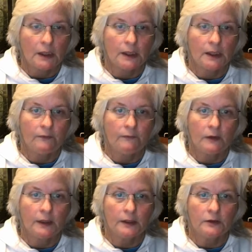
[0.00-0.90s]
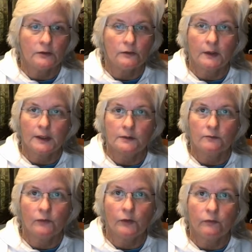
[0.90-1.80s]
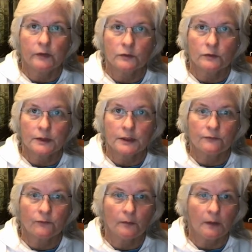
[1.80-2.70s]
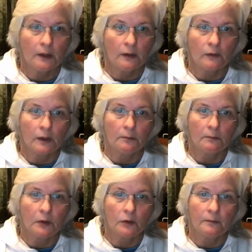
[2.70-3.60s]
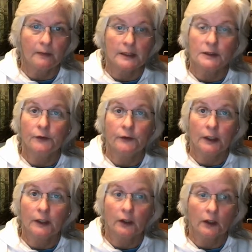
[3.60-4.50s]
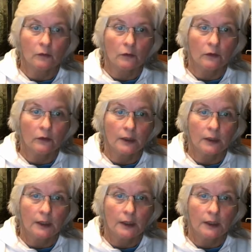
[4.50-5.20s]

And if you'd like to get some free resources from me, go to computerbasedlearning.org.